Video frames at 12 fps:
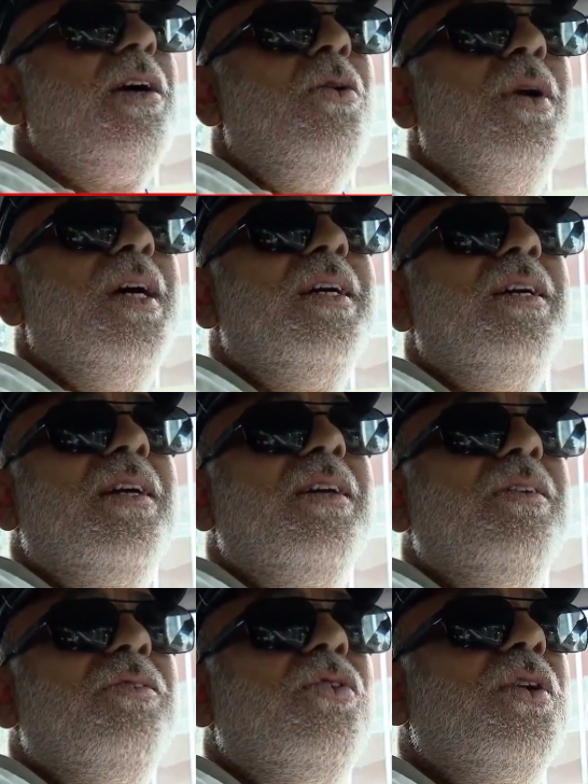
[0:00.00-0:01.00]
going,
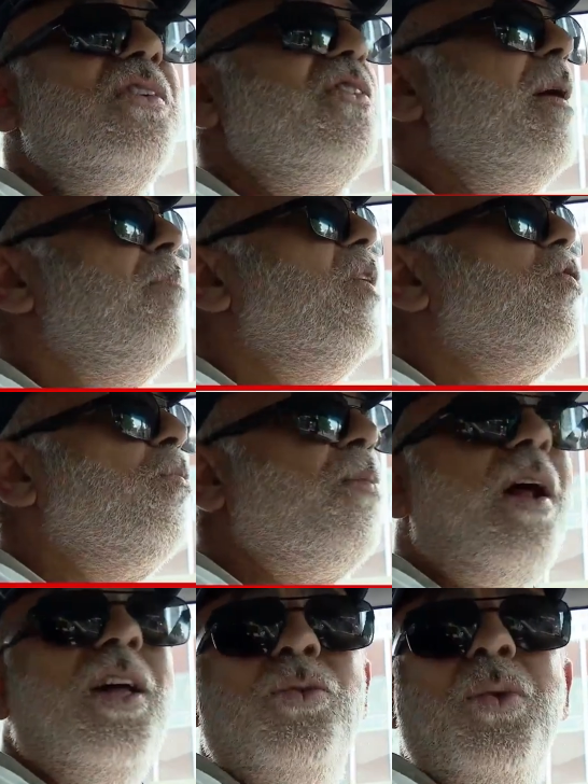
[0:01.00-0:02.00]
for example, to
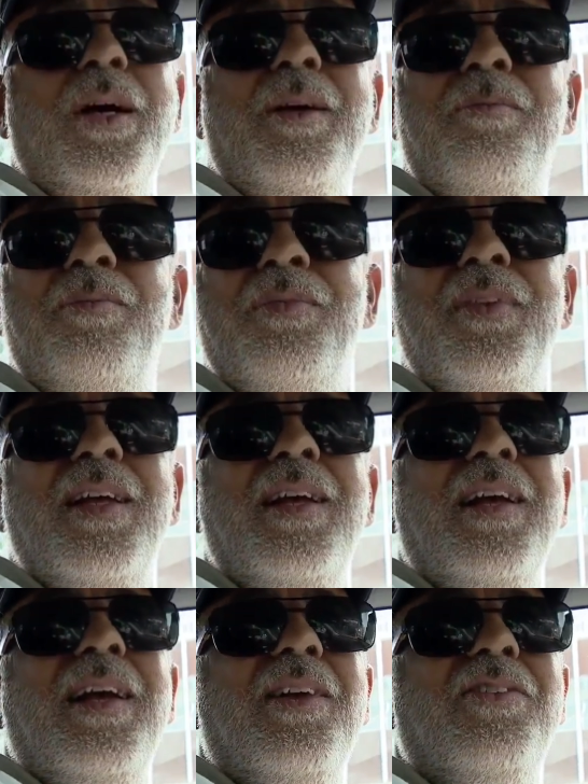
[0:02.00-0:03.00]
Broadway.
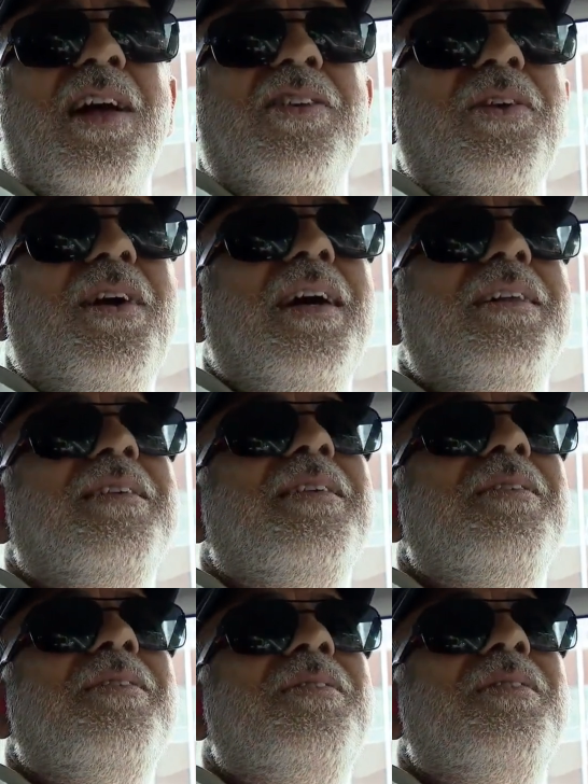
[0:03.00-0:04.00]
Is that right?
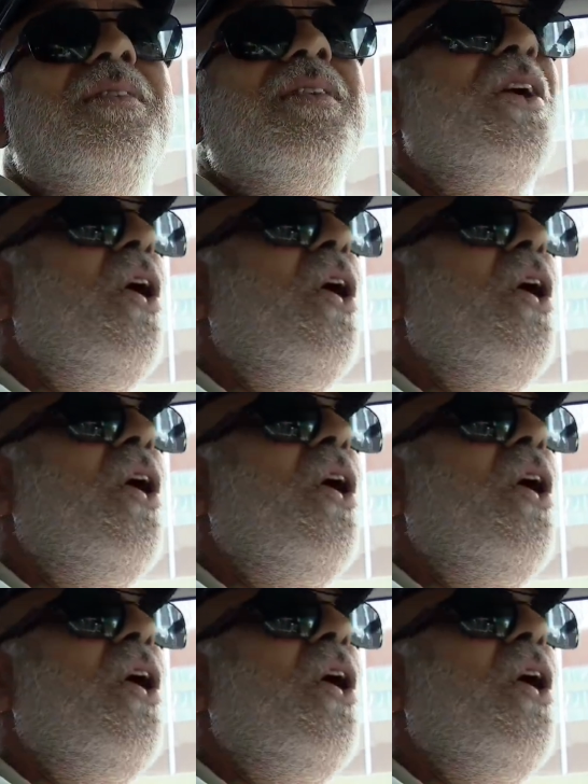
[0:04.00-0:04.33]
Yes.